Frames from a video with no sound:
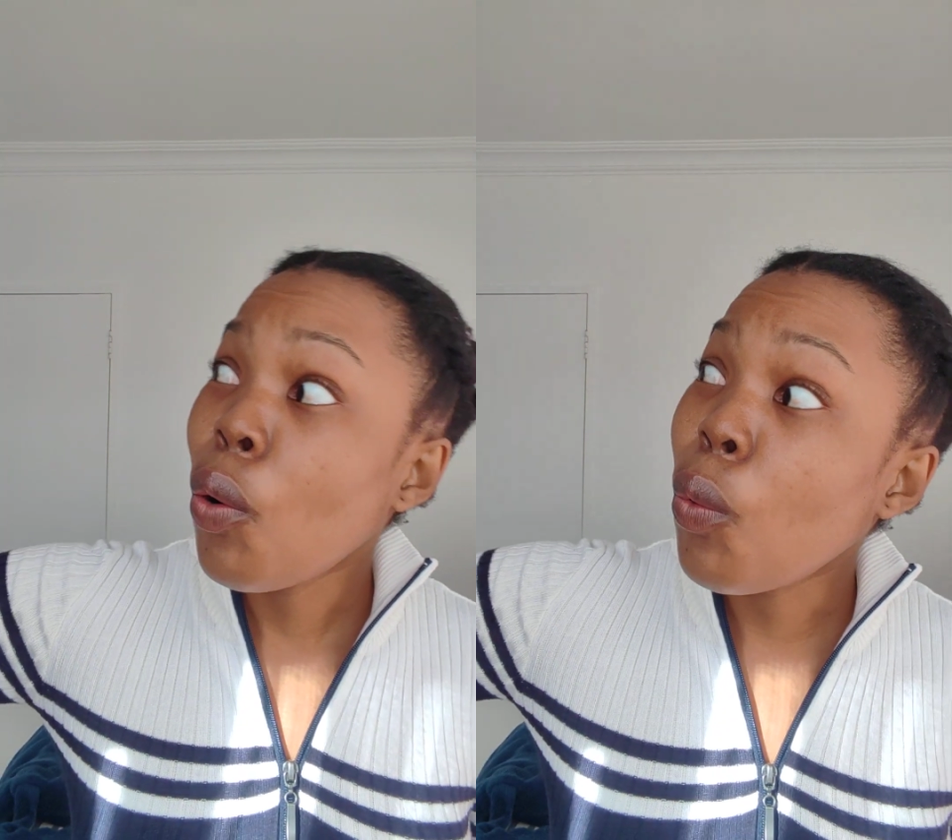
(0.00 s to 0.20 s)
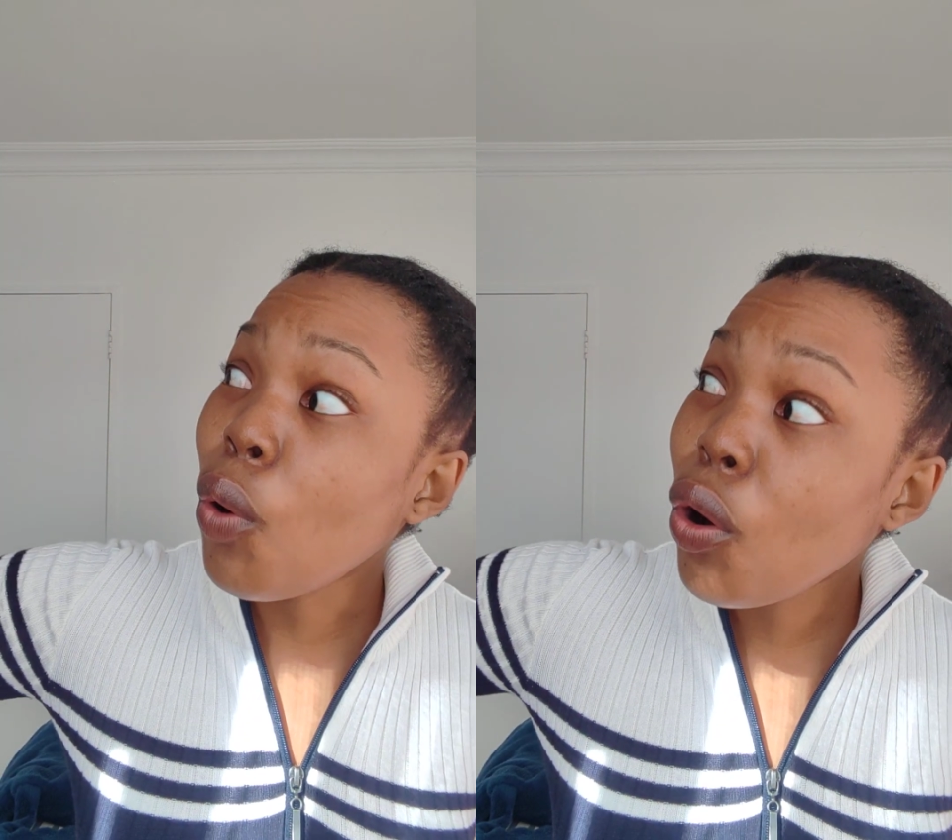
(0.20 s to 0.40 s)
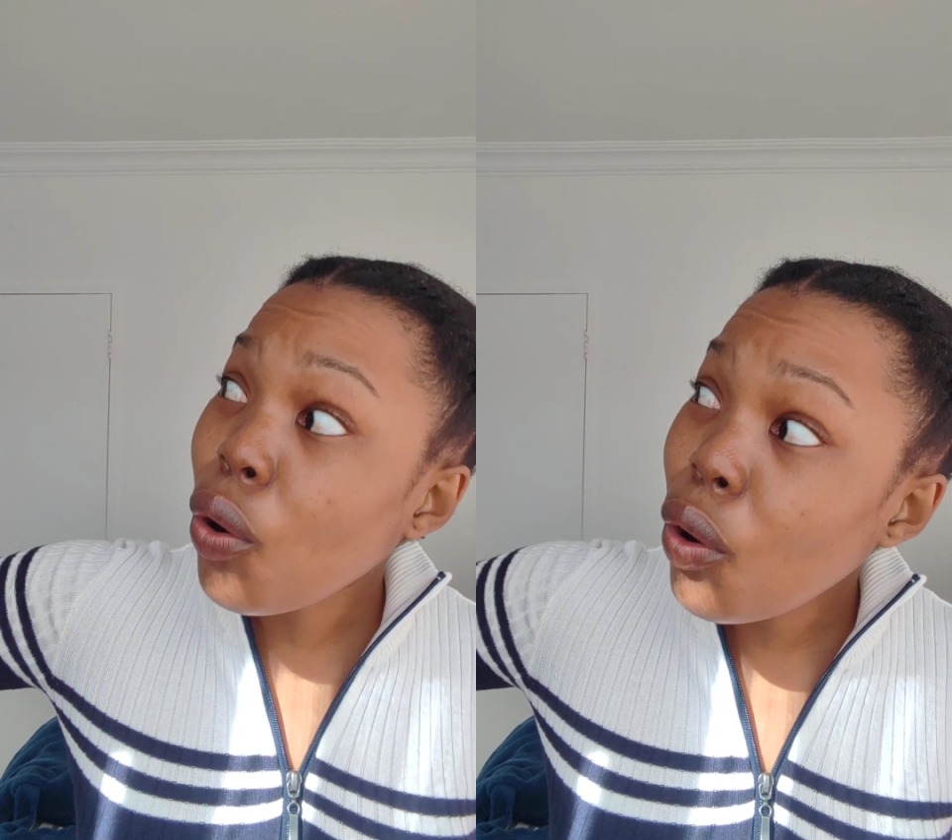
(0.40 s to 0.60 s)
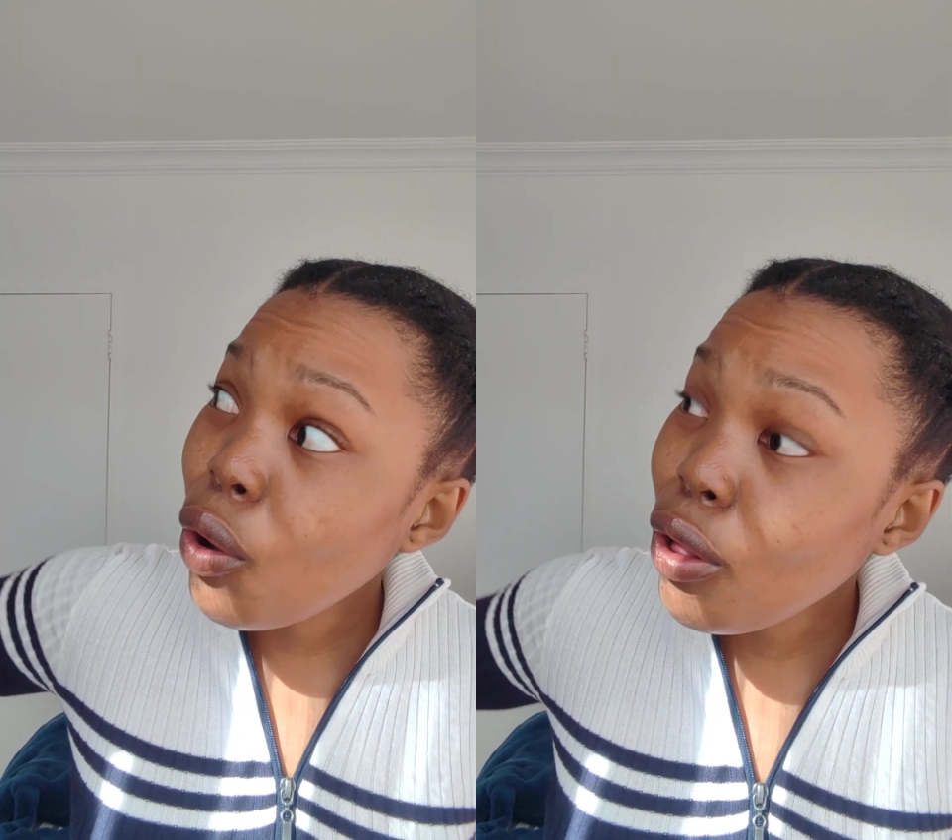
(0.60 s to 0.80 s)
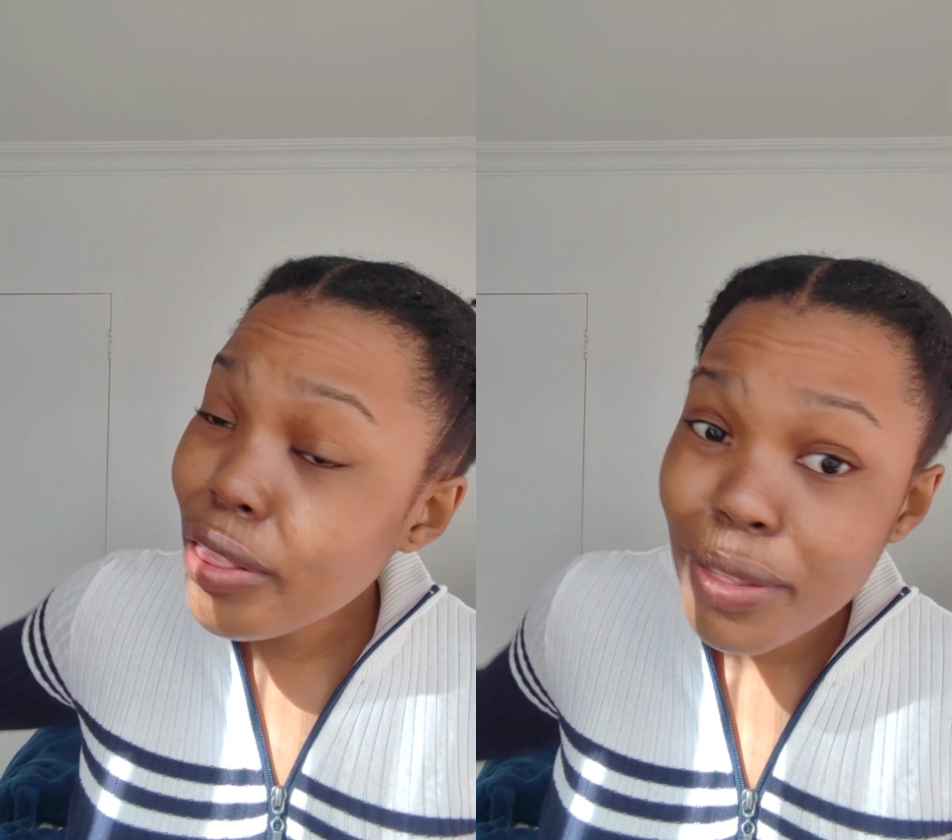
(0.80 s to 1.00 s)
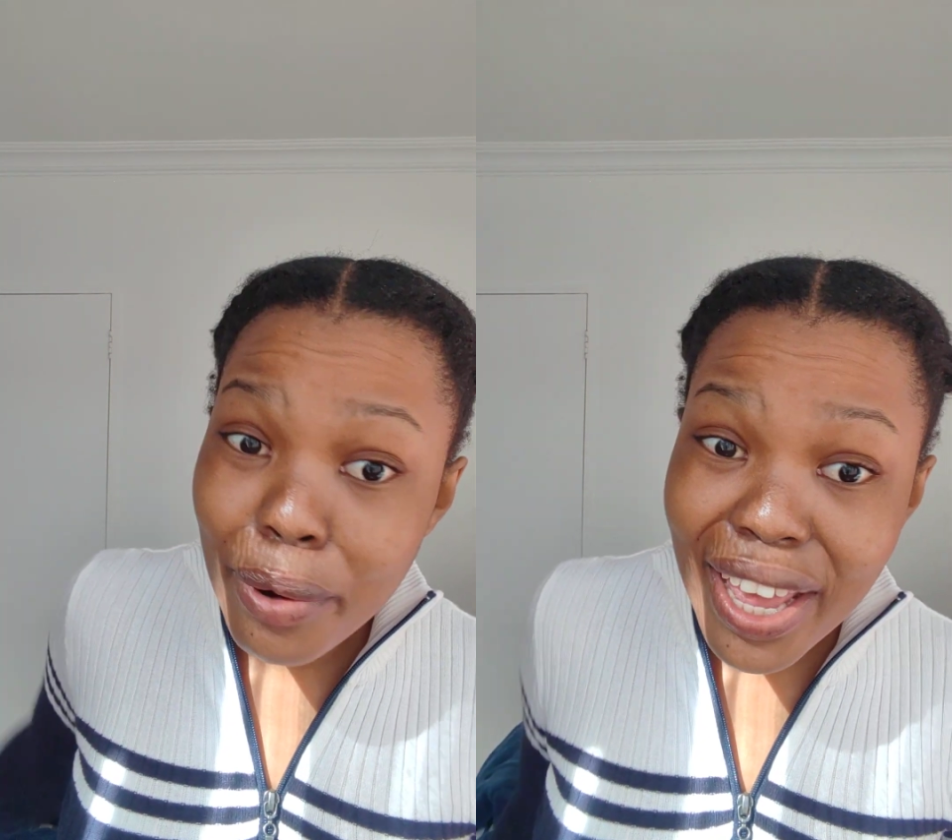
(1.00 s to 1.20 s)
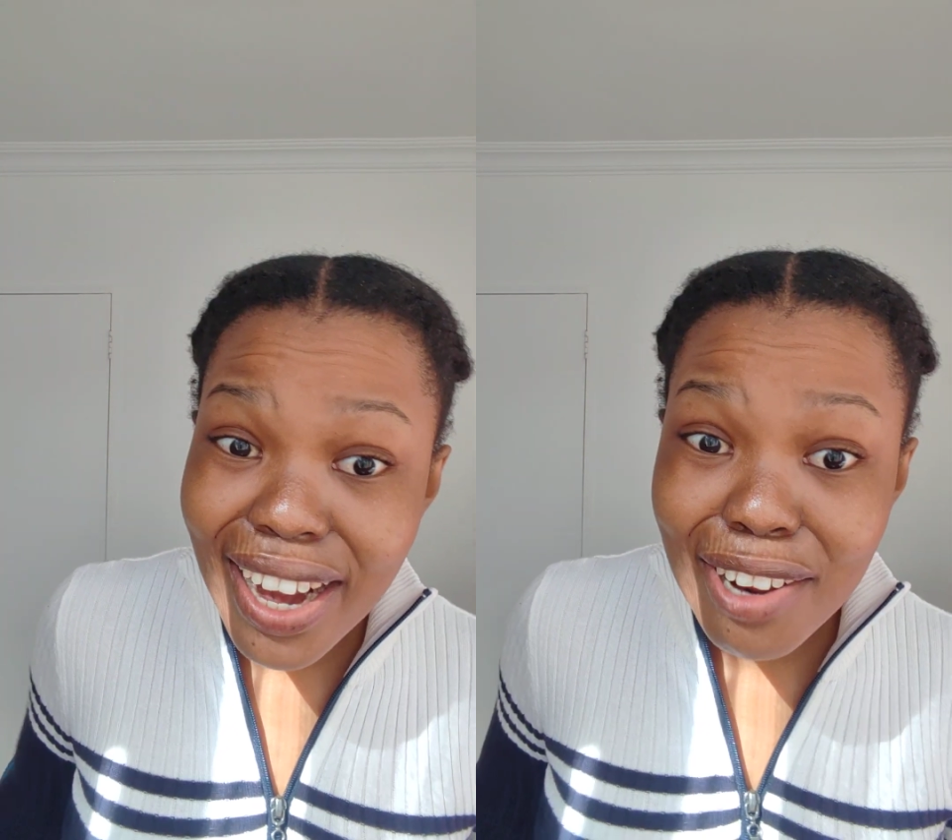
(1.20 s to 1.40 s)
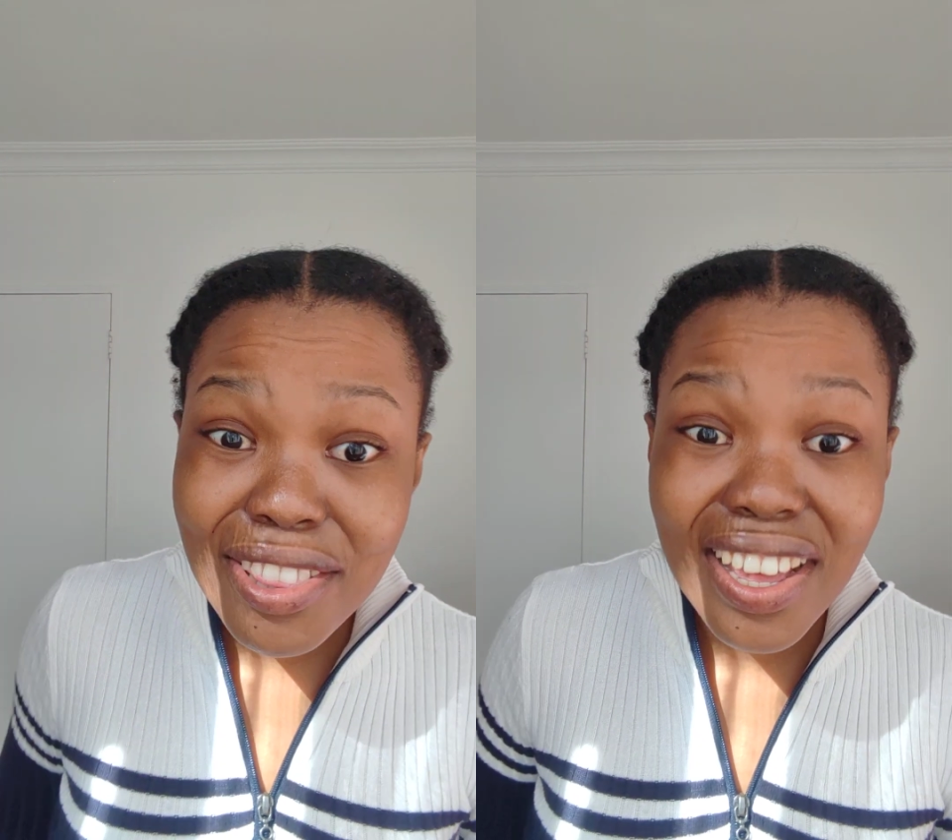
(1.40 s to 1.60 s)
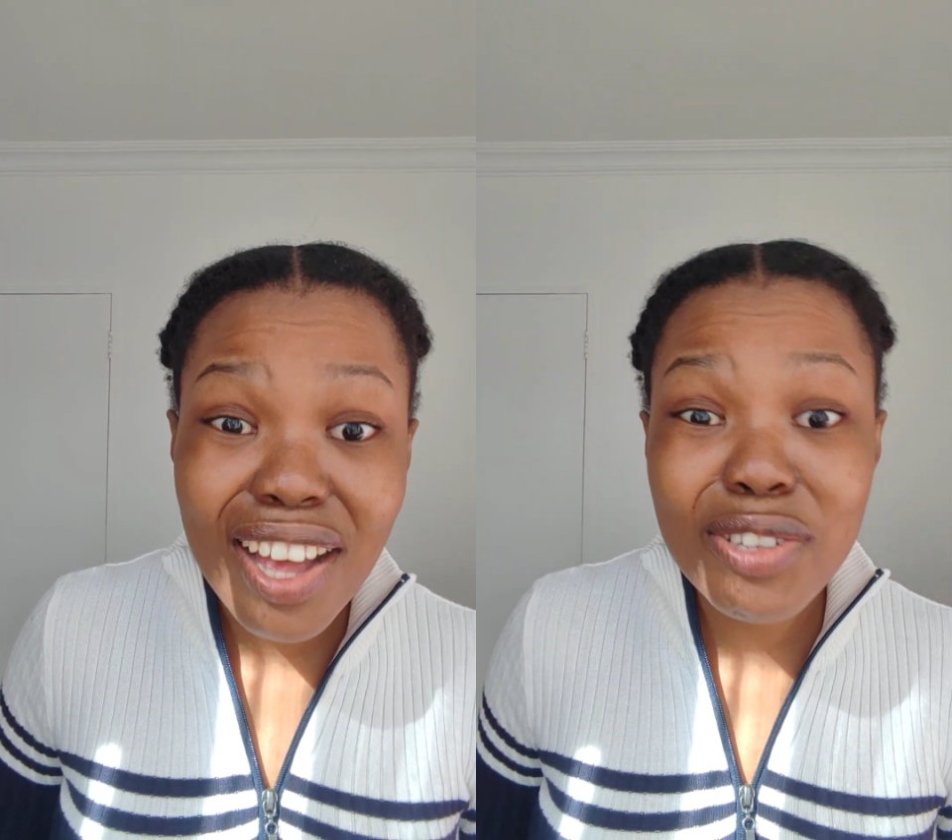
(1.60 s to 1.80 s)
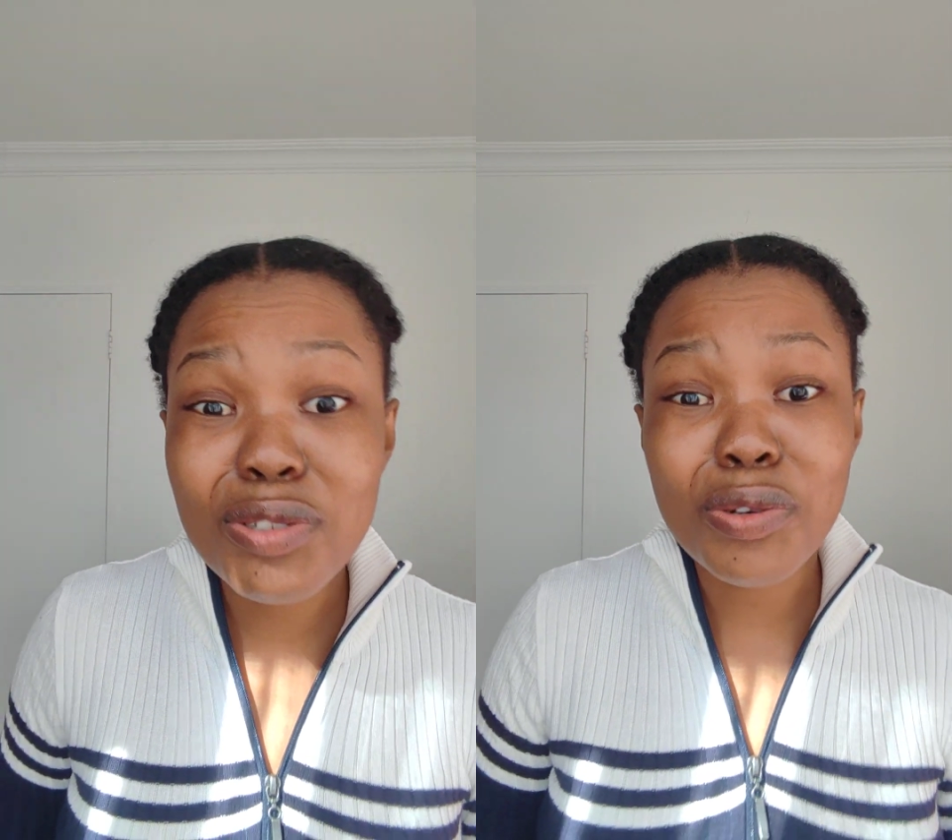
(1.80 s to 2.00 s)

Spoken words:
walk all the way around the house